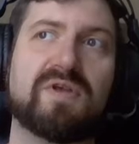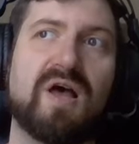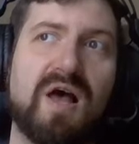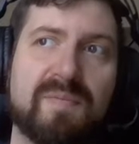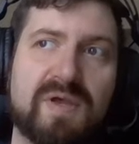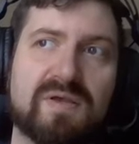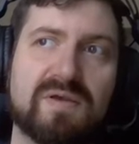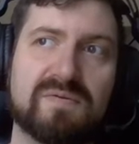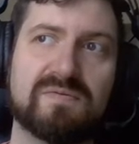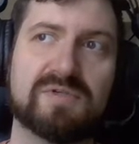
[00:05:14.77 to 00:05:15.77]
comic,
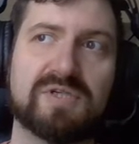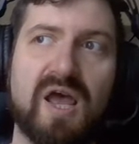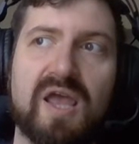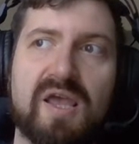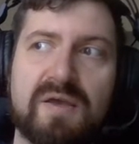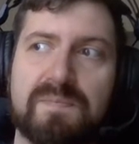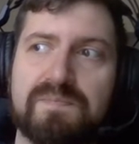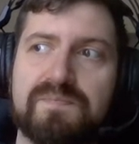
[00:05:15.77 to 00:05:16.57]
which I am,